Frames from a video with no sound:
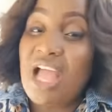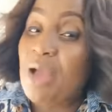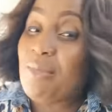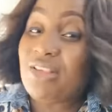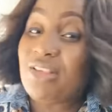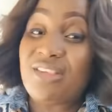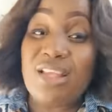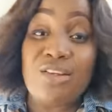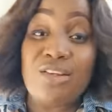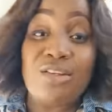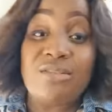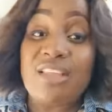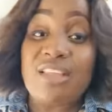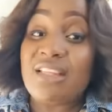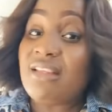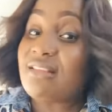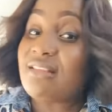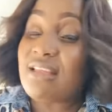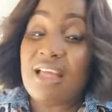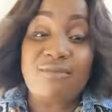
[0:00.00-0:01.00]
And I tell you,
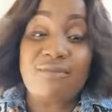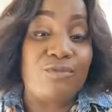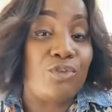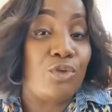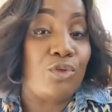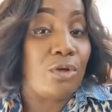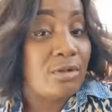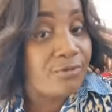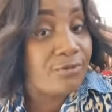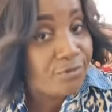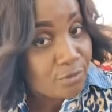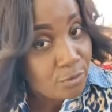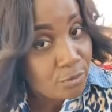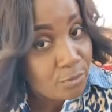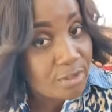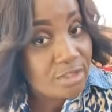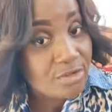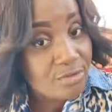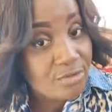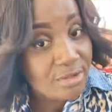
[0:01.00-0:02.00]
say, this has nothing to
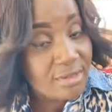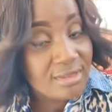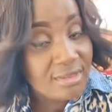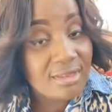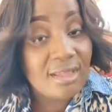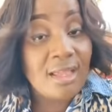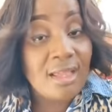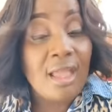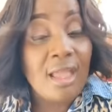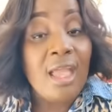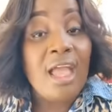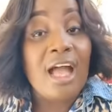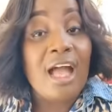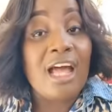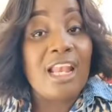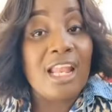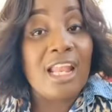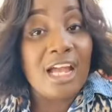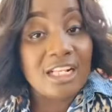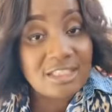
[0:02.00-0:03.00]
do with Chris
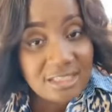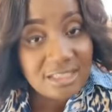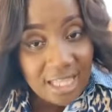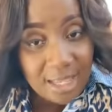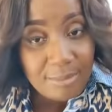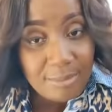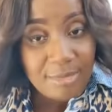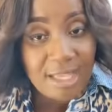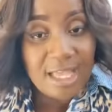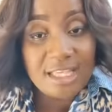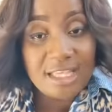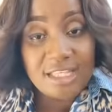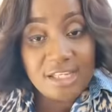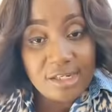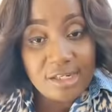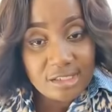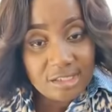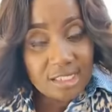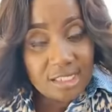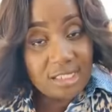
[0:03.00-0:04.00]
a long time me I
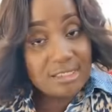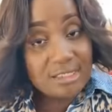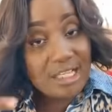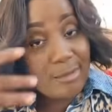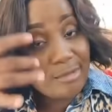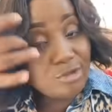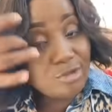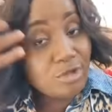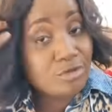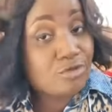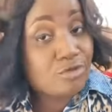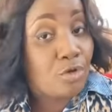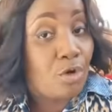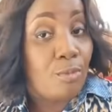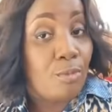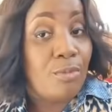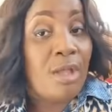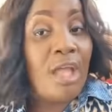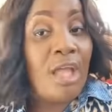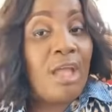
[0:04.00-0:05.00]
hear things I me just
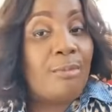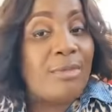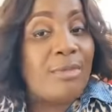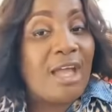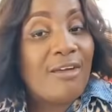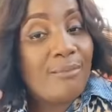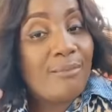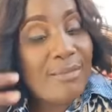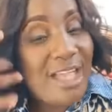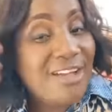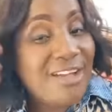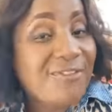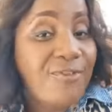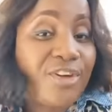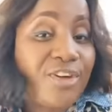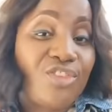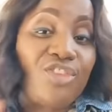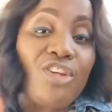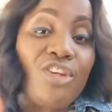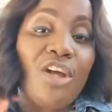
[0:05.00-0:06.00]
um me have, me a
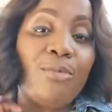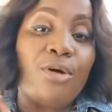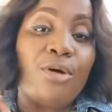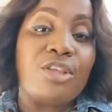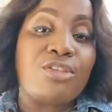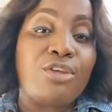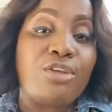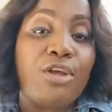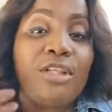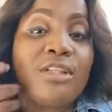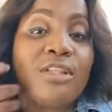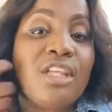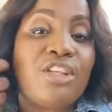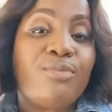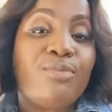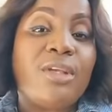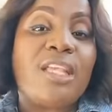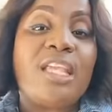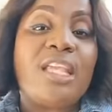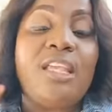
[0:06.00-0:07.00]
fridge you know but certain
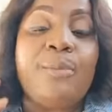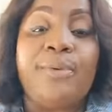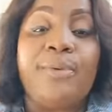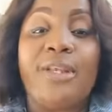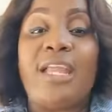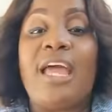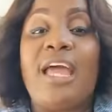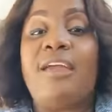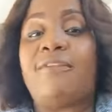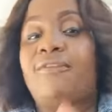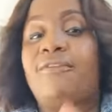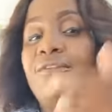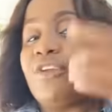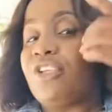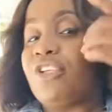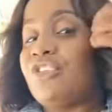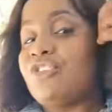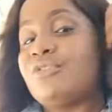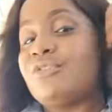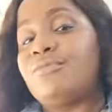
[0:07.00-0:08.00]
things me keep in a
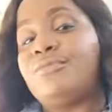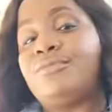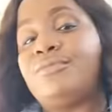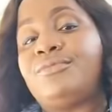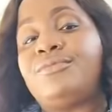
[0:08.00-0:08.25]
fridge